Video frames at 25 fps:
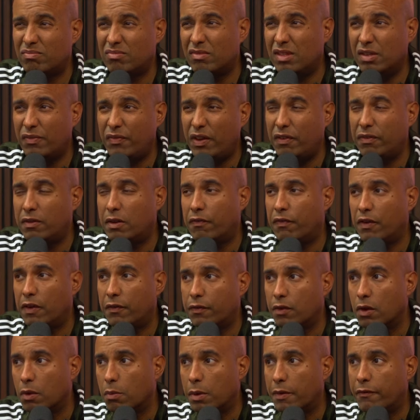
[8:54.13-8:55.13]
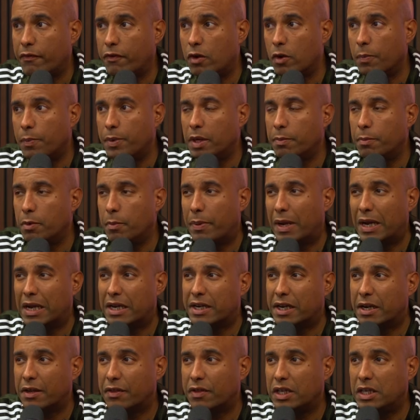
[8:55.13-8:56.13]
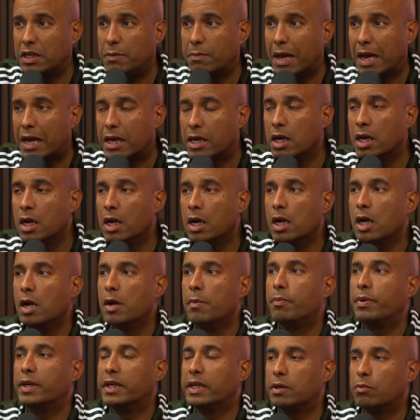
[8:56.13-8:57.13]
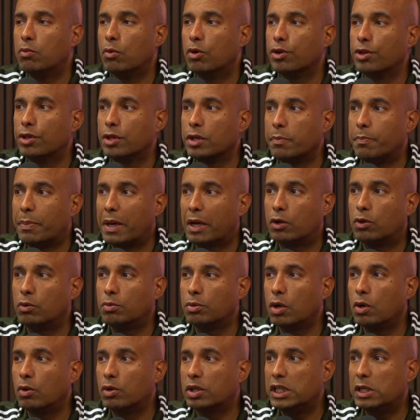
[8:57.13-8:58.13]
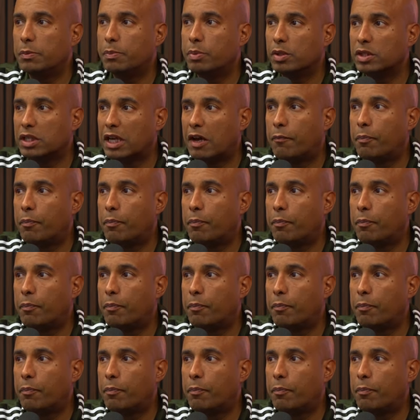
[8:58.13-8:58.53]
50-50 on whether it'll be him or Bayern Day. I think he might bring in one of the backup goalkeepers.